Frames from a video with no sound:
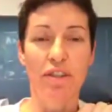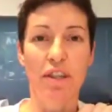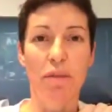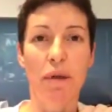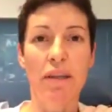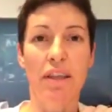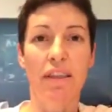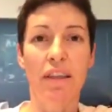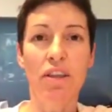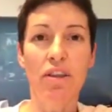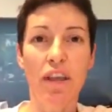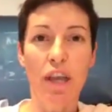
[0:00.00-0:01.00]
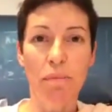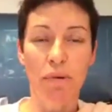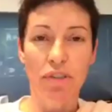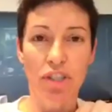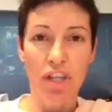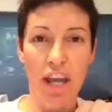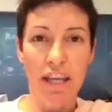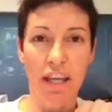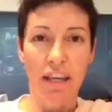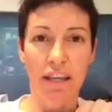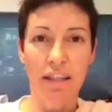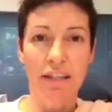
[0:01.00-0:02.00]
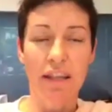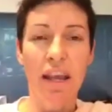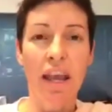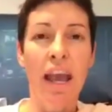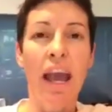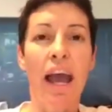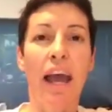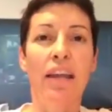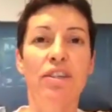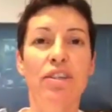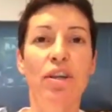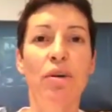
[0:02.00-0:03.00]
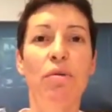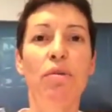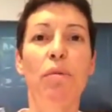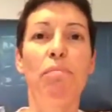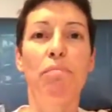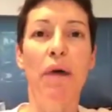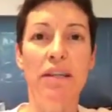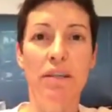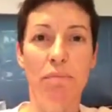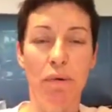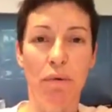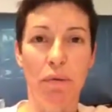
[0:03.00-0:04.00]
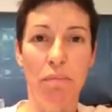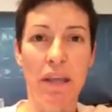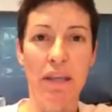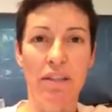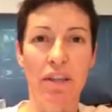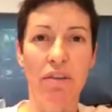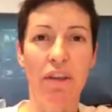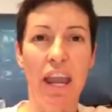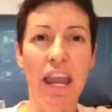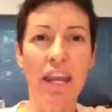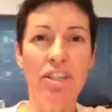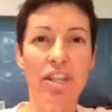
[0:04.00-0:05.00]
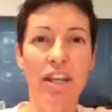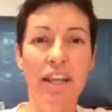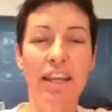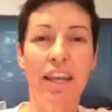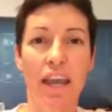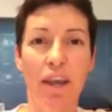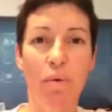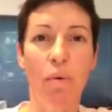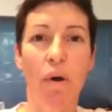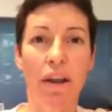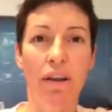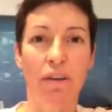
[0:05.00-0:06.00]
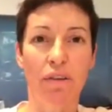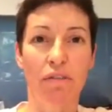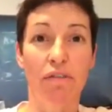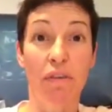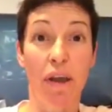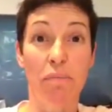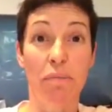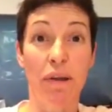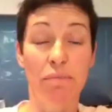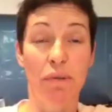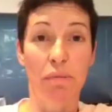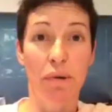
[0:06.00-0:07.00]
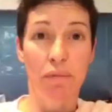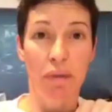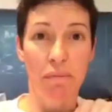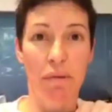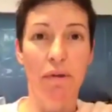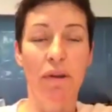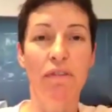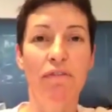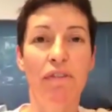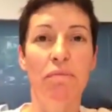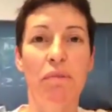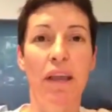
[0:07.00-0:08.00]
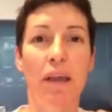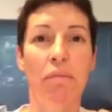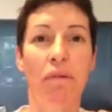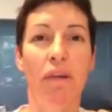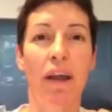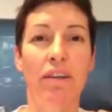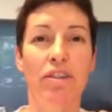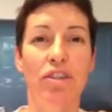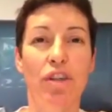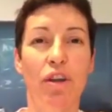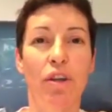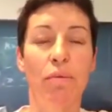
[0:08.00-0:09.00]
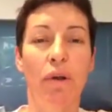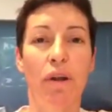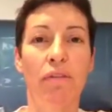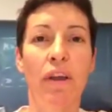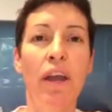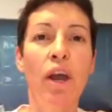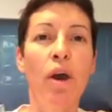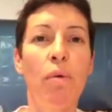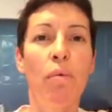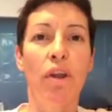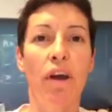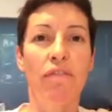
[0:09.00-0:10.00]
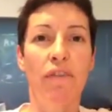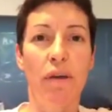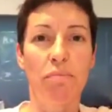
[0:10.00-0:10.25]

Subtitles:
into the butter. Then you keep on shaking it until the buttermilk appears, and you actually get quite a lot of buttermilk. But I'm going to flip the camera around to show you what I've